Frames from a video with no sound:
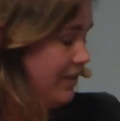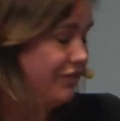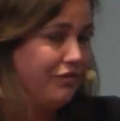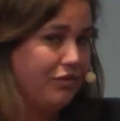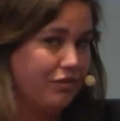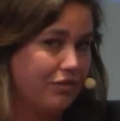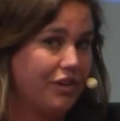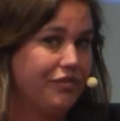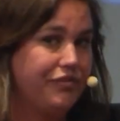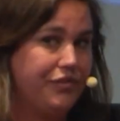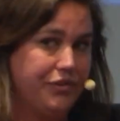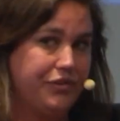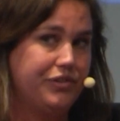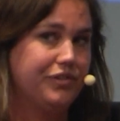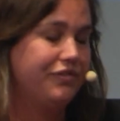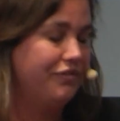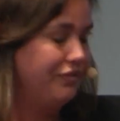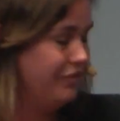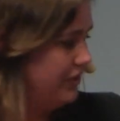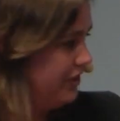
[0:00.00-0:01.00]
for our future
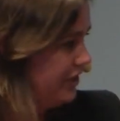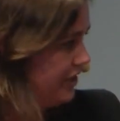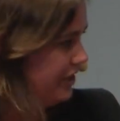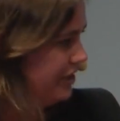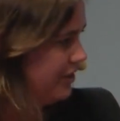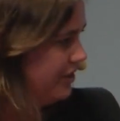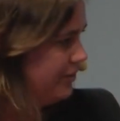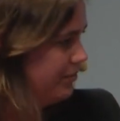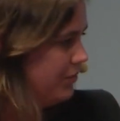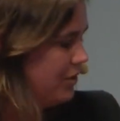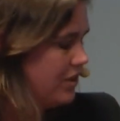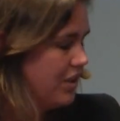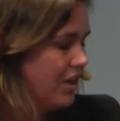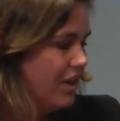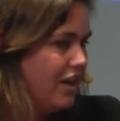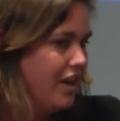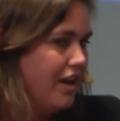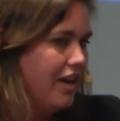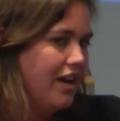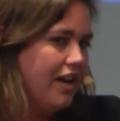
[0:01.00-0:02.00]
food systems.
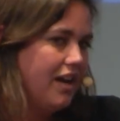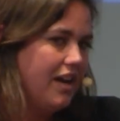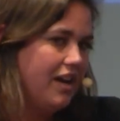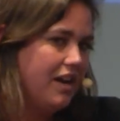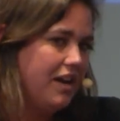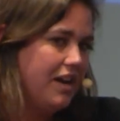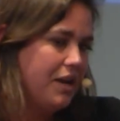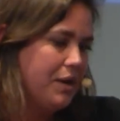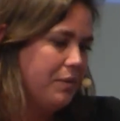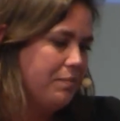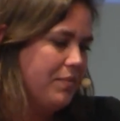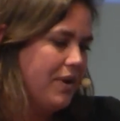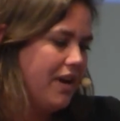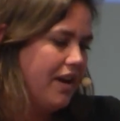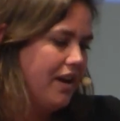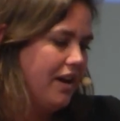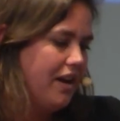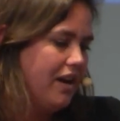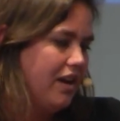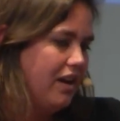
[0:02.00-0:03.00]

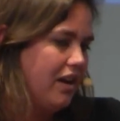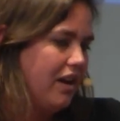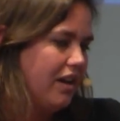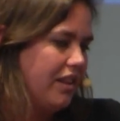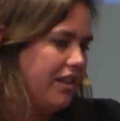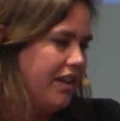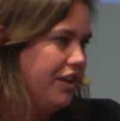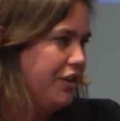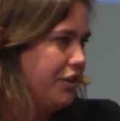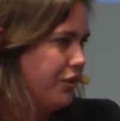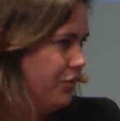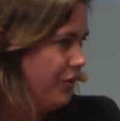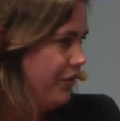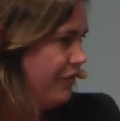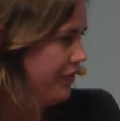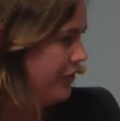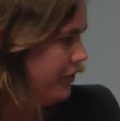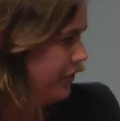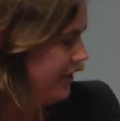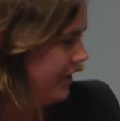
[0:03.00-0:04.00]
And I think the Good
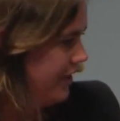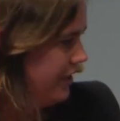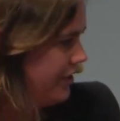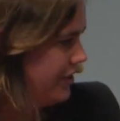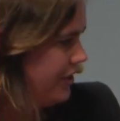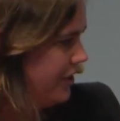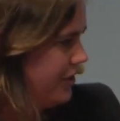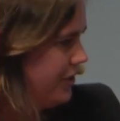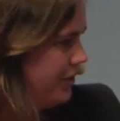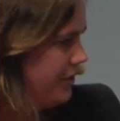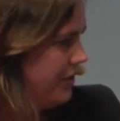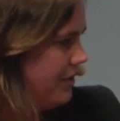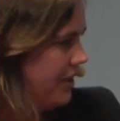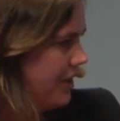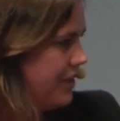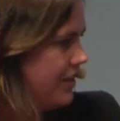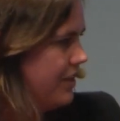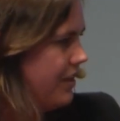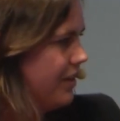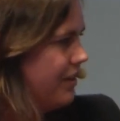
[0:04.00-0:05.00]
Food Institute has
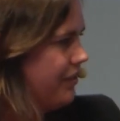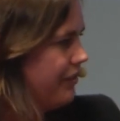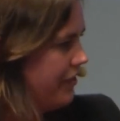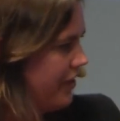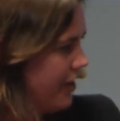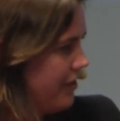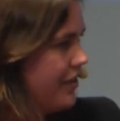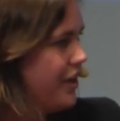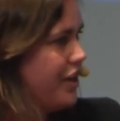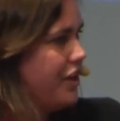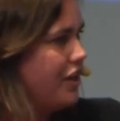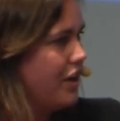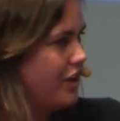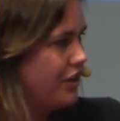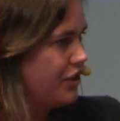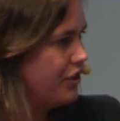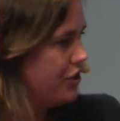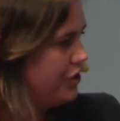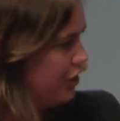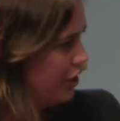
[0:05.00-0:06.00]
done a very
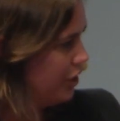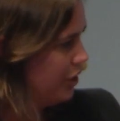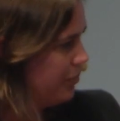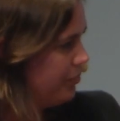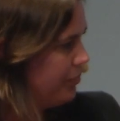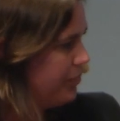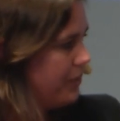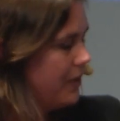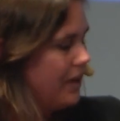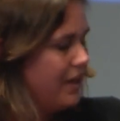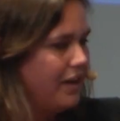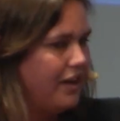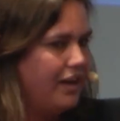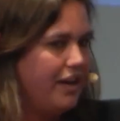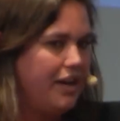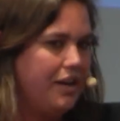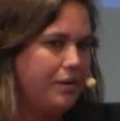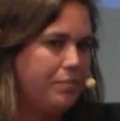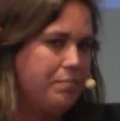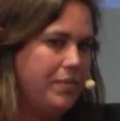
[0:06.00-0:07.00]
nice job
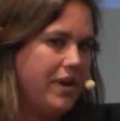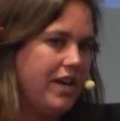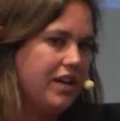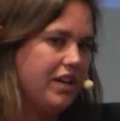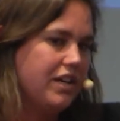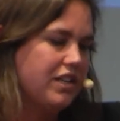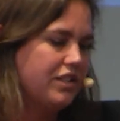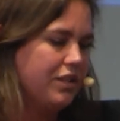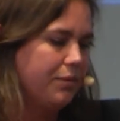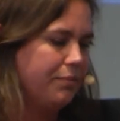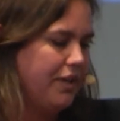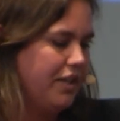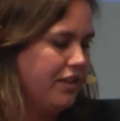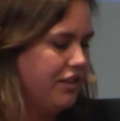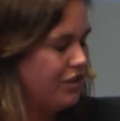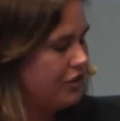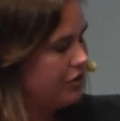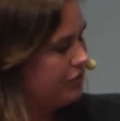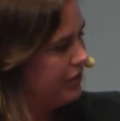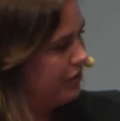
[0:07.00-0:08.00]
in making some
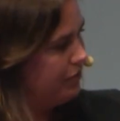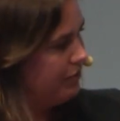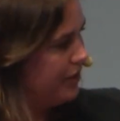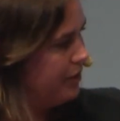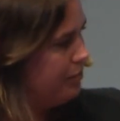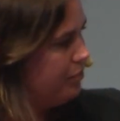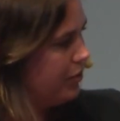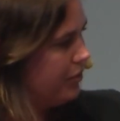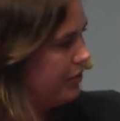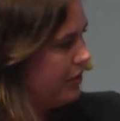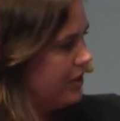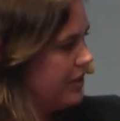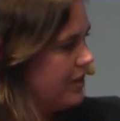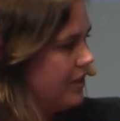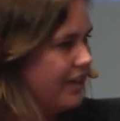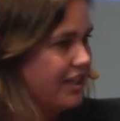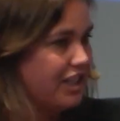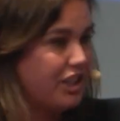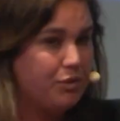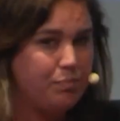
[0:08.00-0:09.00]
industry reports,
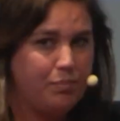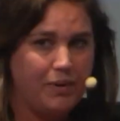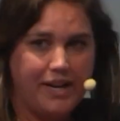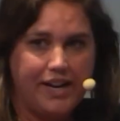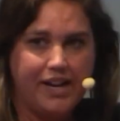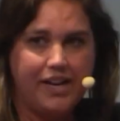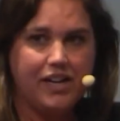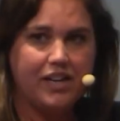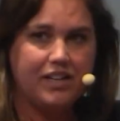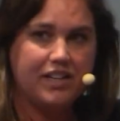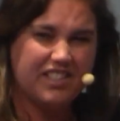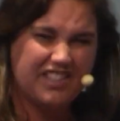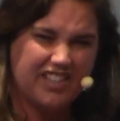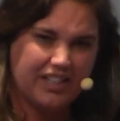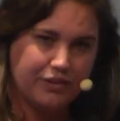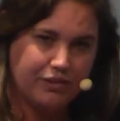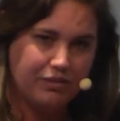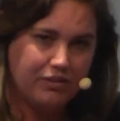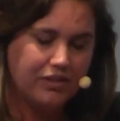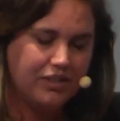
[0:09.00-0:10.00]
explaining the
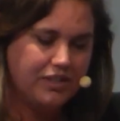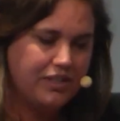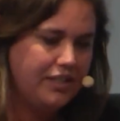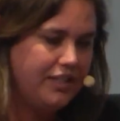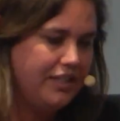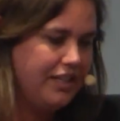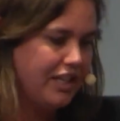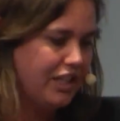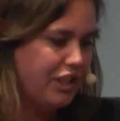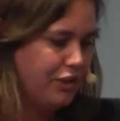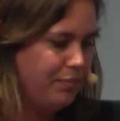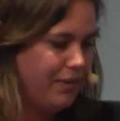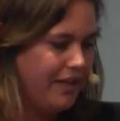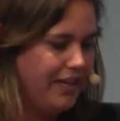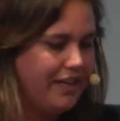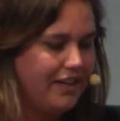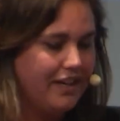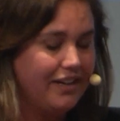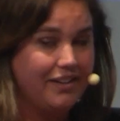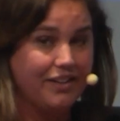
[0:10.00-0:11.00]
technology,
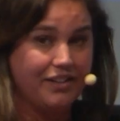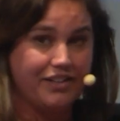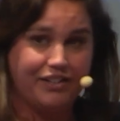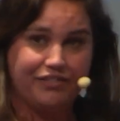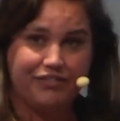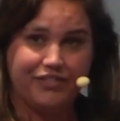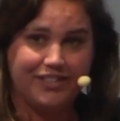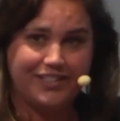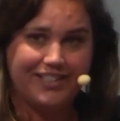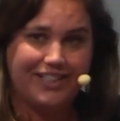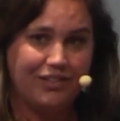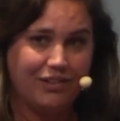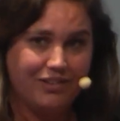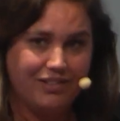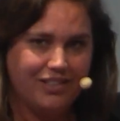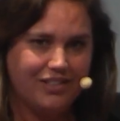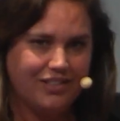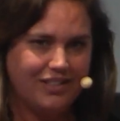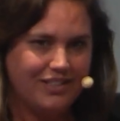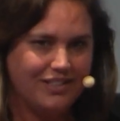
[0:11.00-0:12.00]
explaining the different
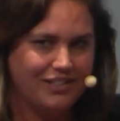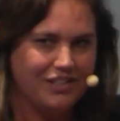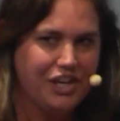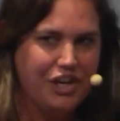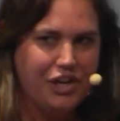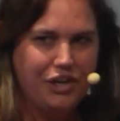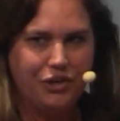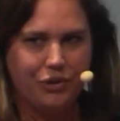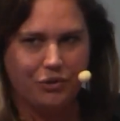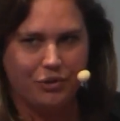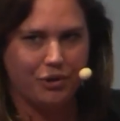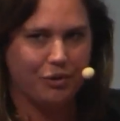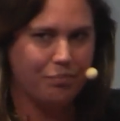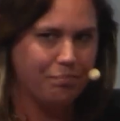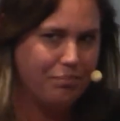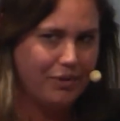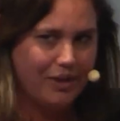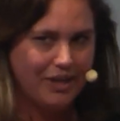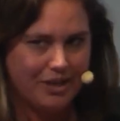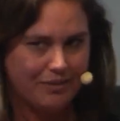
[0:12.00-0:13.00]
technologies. You heard
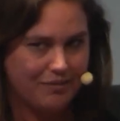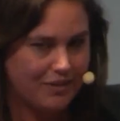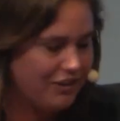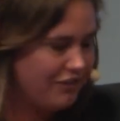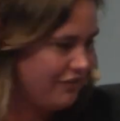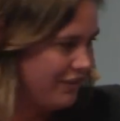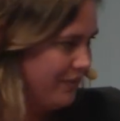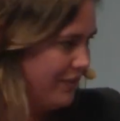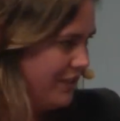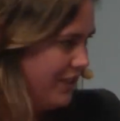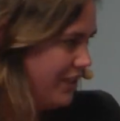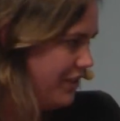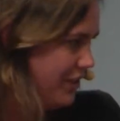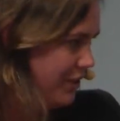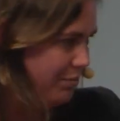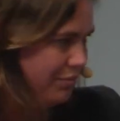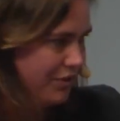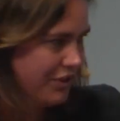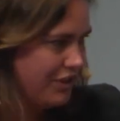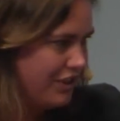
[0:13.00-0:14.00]
biomass fermentation,
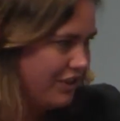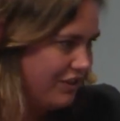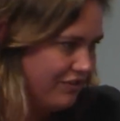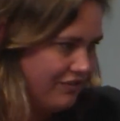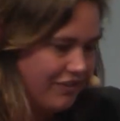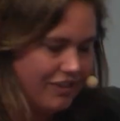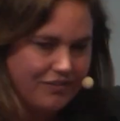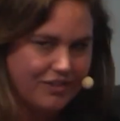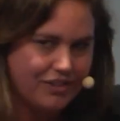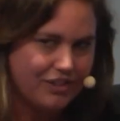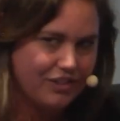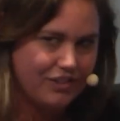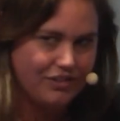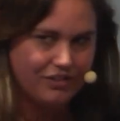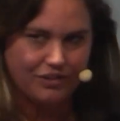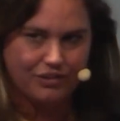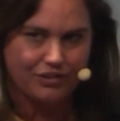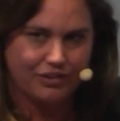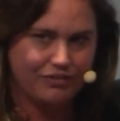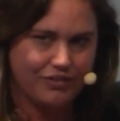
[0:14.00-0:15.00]
precision fermentation,
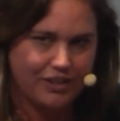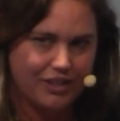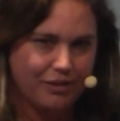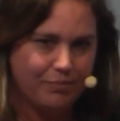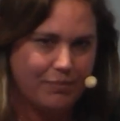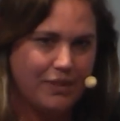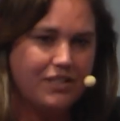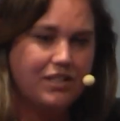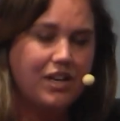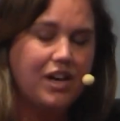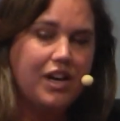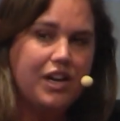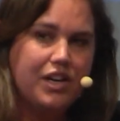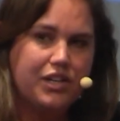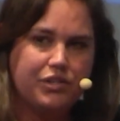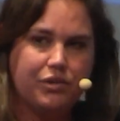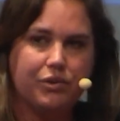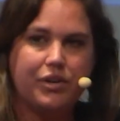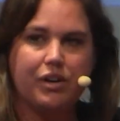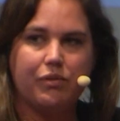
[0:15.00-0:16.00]
cultivated meat.
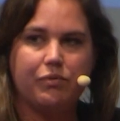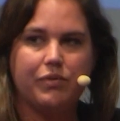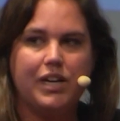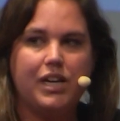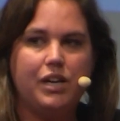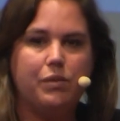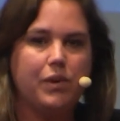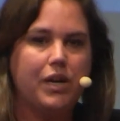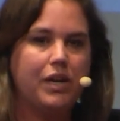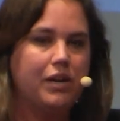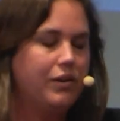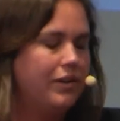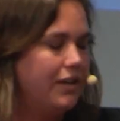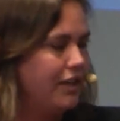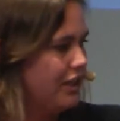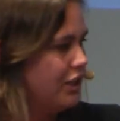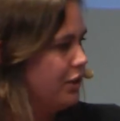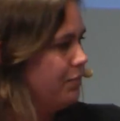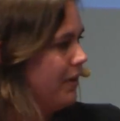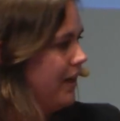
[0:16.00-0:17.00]
So they're really well in
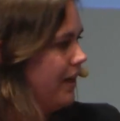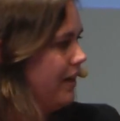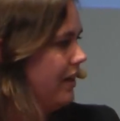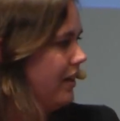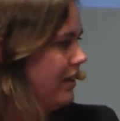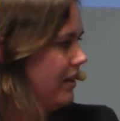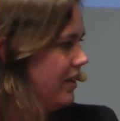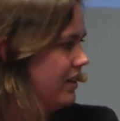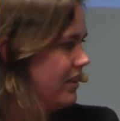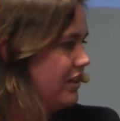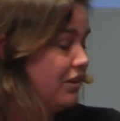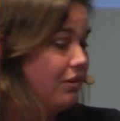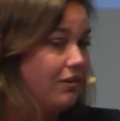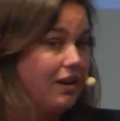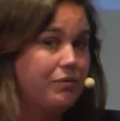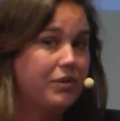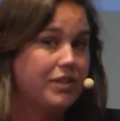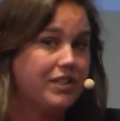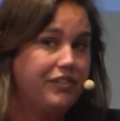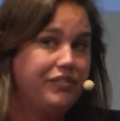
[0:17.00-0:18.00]
explaining that. So I
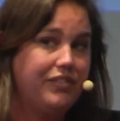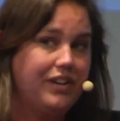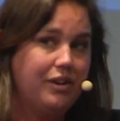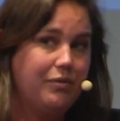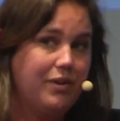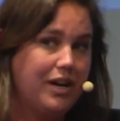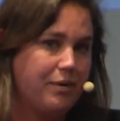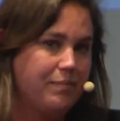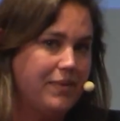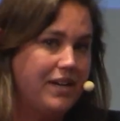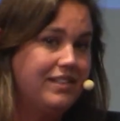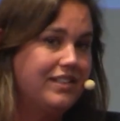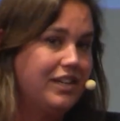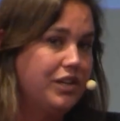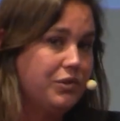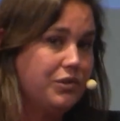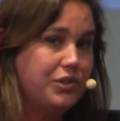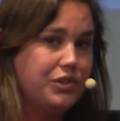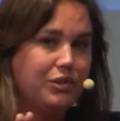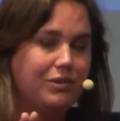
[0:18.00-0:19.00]
would definitely recommend. They
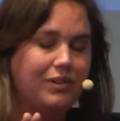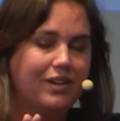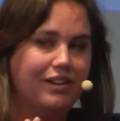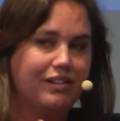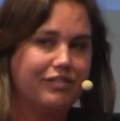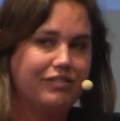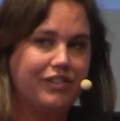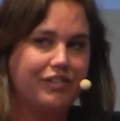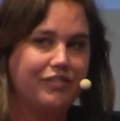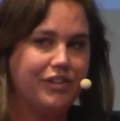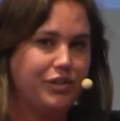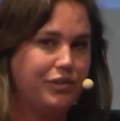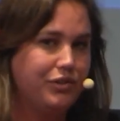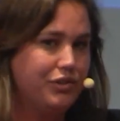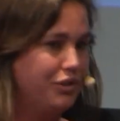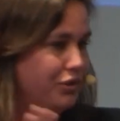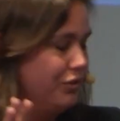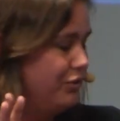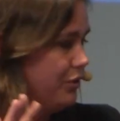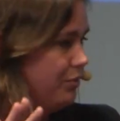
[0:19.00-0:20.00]
also have very good
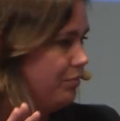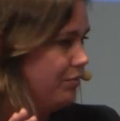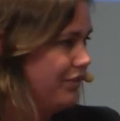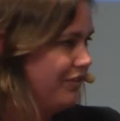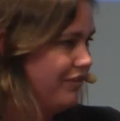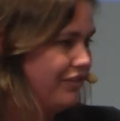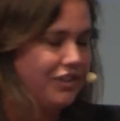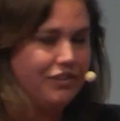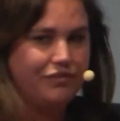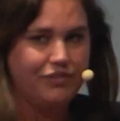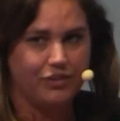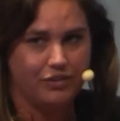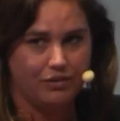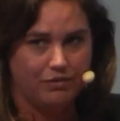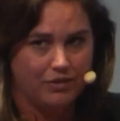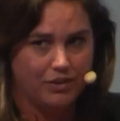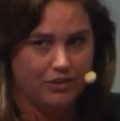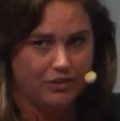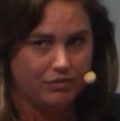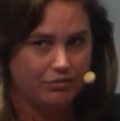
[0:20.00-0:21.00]
YouTube movies if you don't
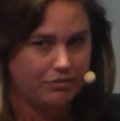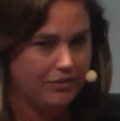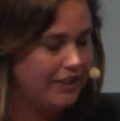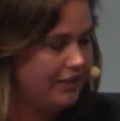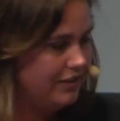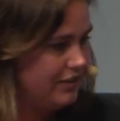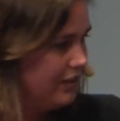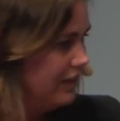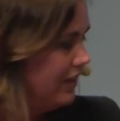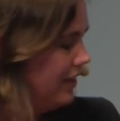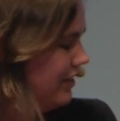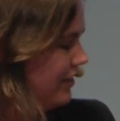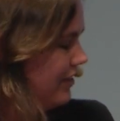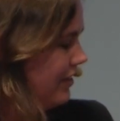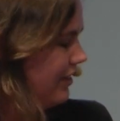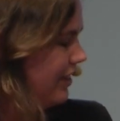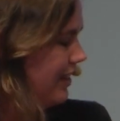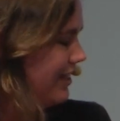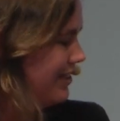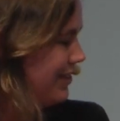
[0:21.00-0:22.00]
want to read. So
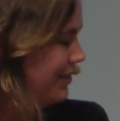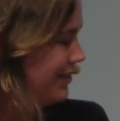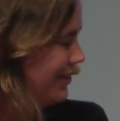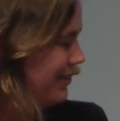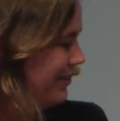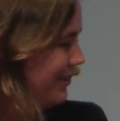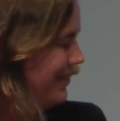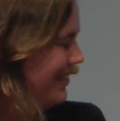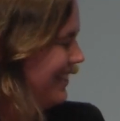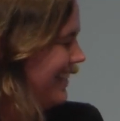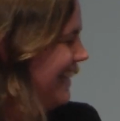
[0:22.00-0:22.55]
that's also good.